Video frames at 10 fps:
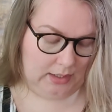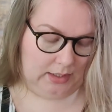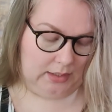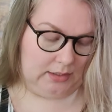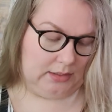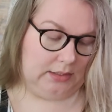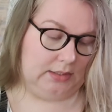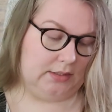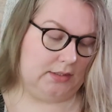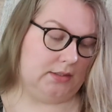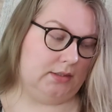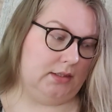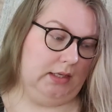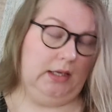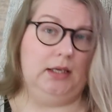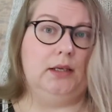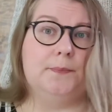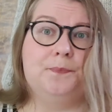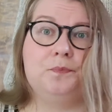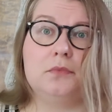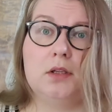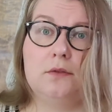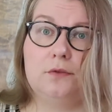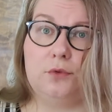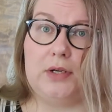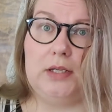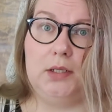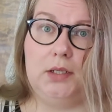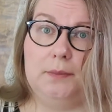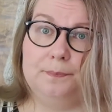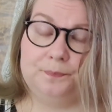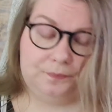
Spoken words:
and it's a free